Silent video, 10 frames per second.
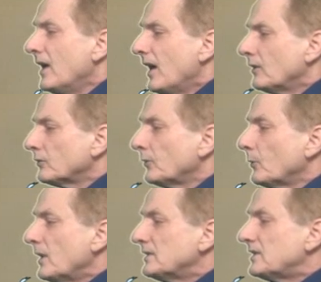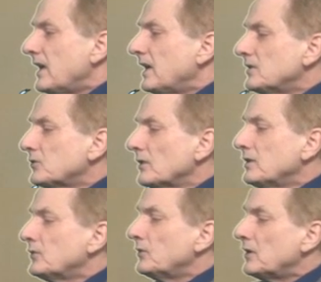Outlook for Wednesday,
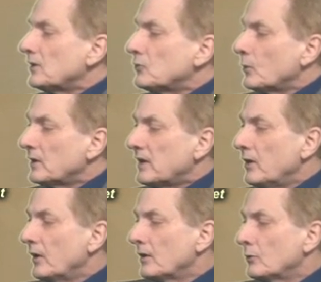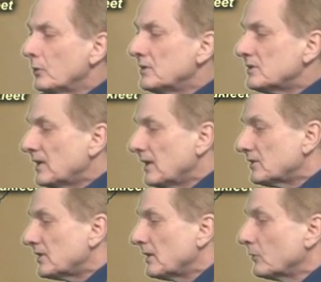easterlies 15 to 20 here out of Norton Sound,
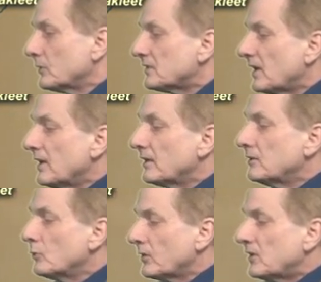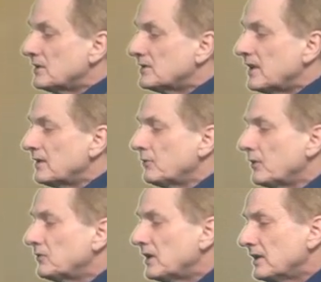St. Lawrence Island. Northeast 10 to
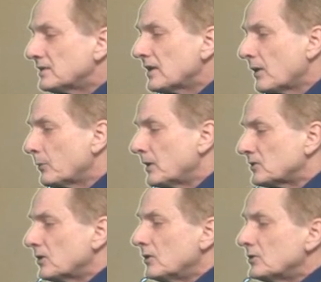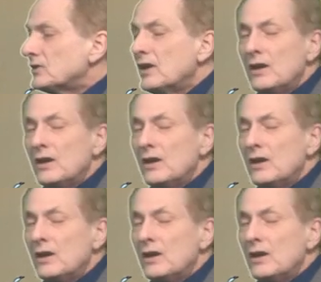15, southwest coast.